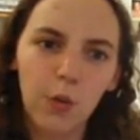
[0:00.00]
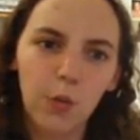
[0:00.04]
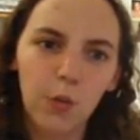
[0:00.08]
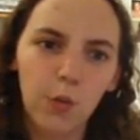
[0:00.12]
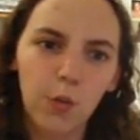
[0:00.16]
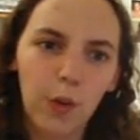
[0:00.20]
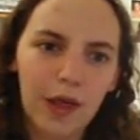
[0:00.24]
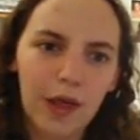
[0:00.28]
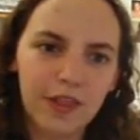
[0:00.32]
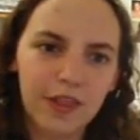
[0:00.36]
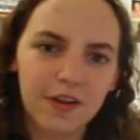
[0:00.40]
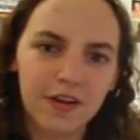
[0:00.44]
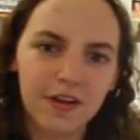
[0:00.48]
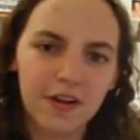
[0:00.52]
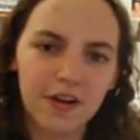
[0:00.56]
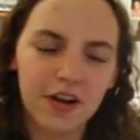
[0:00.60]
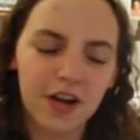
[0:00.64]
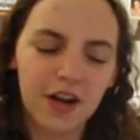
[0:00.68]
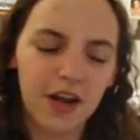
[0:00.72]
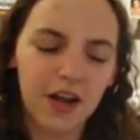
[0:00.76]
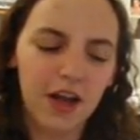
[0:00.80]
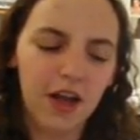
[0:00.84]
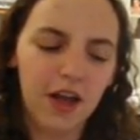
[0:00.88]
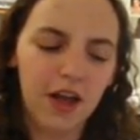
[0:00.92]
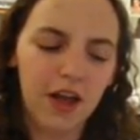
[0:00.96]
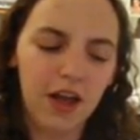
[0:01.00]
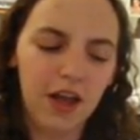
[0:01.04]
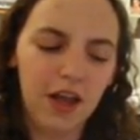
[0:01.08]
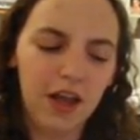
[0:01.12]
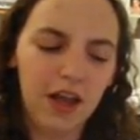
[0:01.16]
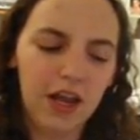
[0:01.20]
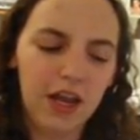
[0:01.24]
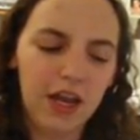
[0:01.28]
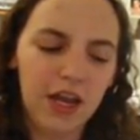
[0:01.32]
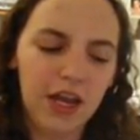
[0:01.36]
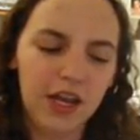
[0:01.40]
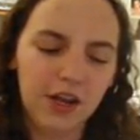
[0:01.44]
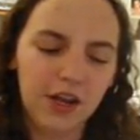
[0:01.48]
weather
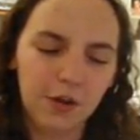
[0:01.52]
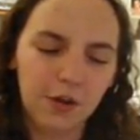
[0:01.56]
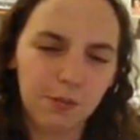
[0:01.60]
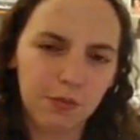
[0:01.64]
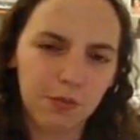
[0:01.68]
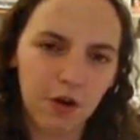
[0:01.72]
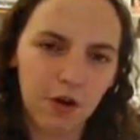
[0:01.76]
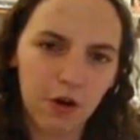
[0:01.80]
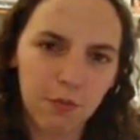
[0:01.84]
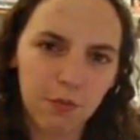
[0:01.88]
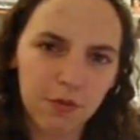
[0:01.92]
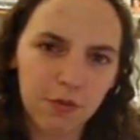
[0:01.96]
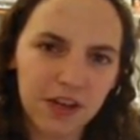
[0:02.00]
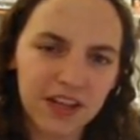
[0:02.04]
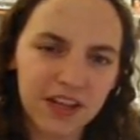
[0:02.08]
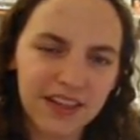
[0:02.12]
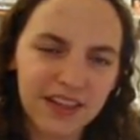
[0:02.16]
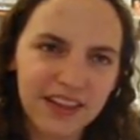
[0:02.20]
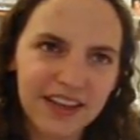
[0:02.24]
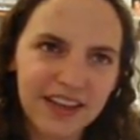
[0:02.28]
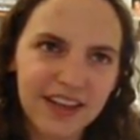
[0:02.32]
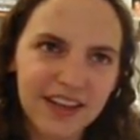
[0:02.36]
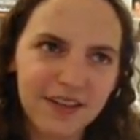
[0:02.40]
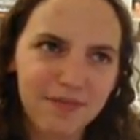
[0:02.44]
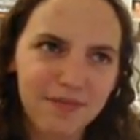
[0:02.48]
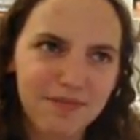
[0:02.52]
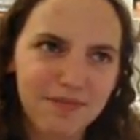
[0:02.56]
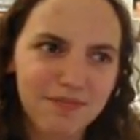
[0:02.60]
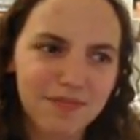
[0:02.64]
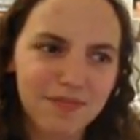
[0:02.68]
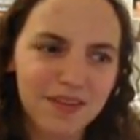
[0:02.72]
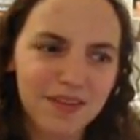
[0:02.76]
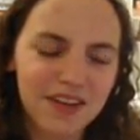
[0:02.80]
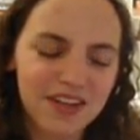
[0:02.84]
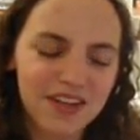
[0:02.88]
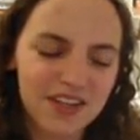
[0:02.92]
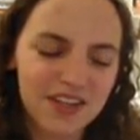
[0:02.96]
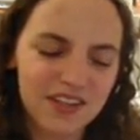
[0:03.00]
inappropriately.
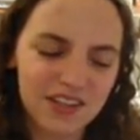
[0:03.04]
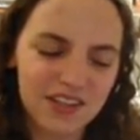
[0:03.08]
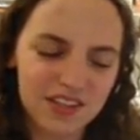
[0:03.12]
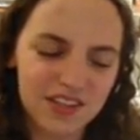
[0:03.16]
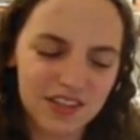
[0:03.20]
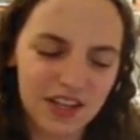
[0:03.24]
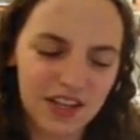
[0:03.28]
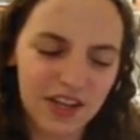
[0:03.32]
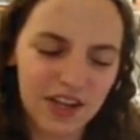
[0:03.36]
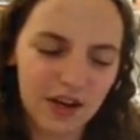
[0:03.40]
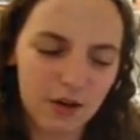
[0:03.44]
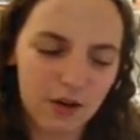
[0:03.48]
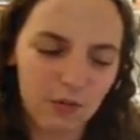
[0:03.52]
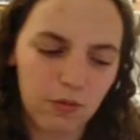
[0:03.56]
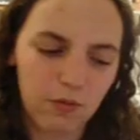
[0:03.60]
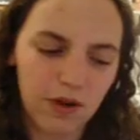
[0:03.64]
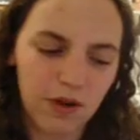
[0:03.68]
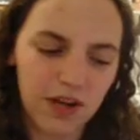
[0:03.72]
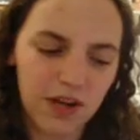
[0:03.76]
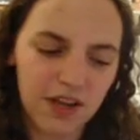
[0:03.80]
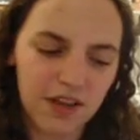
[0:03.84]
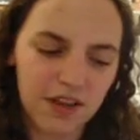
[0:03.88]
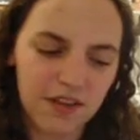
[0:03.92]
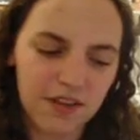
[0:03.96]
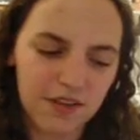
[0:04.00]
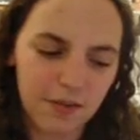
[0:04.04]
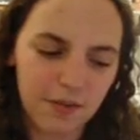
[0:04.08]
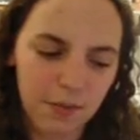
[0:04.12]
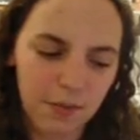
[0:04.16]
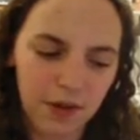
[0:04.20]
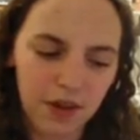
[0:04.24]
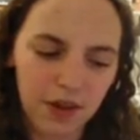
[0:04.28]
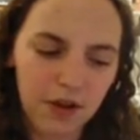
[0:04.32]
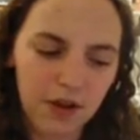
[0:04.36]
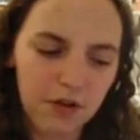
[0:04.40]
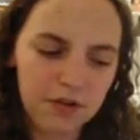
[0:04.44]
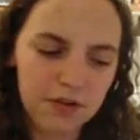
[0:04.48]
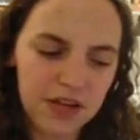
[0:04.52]
She's like, when it's
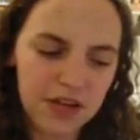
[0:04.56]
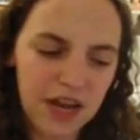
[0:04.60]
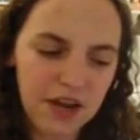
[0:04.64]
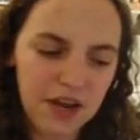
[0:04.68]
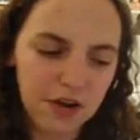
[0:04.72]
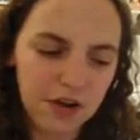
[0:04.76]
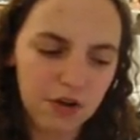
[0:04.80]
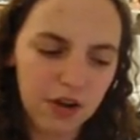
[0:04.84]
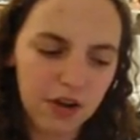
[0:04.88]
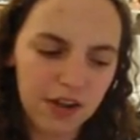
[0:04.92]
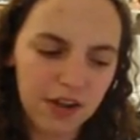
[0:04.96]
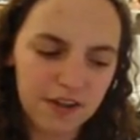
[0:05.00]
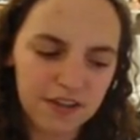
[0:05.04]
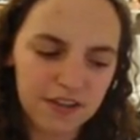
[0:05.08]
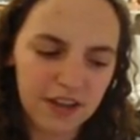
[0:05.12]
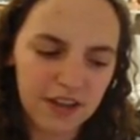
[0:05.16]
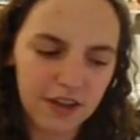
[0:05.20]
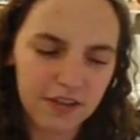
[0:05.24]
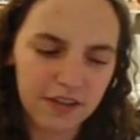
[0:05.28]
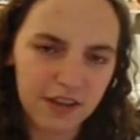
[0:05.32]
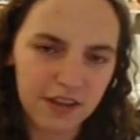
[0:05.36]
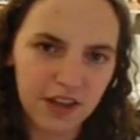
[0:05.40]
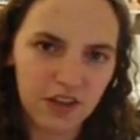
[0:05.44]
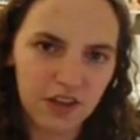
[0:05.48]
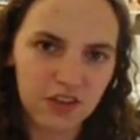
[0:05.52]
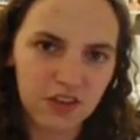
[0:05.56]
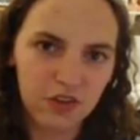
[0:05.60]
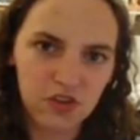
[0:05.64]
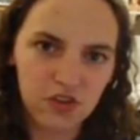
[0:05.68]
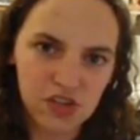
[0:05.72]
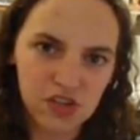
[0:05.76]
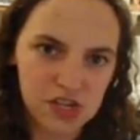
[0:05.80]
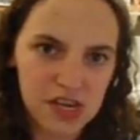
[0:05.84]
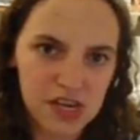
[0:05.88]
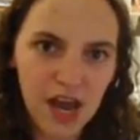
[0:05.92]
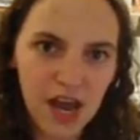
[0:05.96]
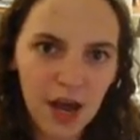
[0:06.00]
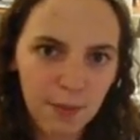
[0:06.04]
below 10 degrees Celsius, you
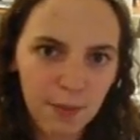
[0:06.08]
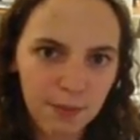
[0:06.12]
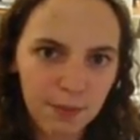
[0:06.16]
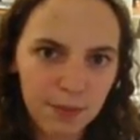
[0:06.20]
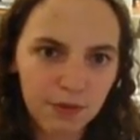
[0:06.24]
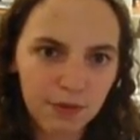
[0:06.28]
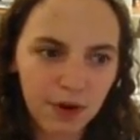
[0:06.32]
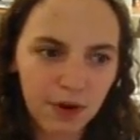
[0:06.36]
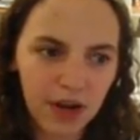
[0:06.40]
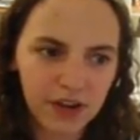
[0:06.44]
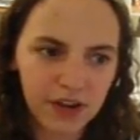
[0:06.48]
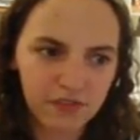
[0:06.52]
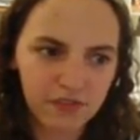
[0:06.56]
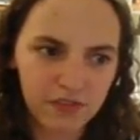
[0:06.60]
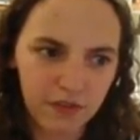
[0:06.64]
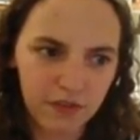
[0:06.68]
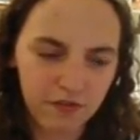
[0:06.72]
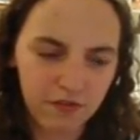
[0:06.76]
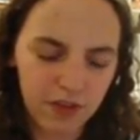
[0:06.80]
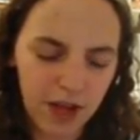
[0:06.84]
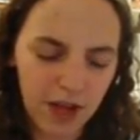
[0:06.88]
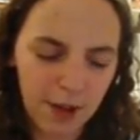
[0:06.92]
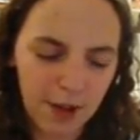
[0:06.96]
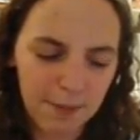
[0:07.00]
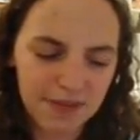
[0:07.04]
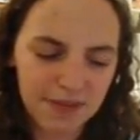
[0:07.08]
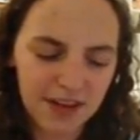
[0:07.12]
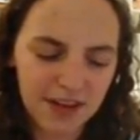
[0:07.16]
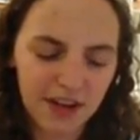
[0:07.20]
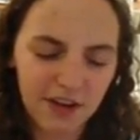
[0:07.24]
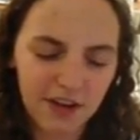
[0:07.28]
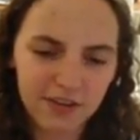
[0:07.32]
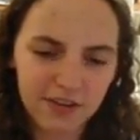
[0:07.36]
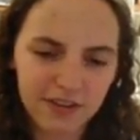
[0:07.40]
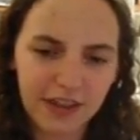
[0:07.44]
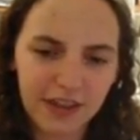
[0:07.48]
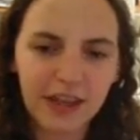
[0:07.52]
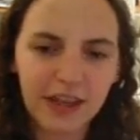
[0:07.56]
should not be wearing flip-flops. And
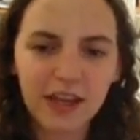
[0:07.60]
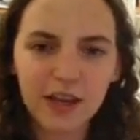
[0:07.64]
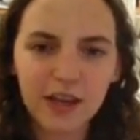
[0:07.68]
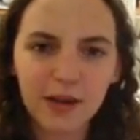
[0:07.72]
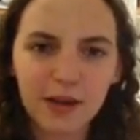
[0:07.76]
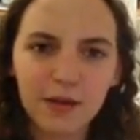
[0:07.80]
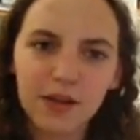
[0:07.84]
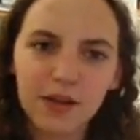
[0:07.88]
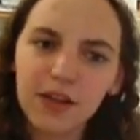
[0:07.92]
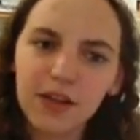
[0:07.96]
I was like,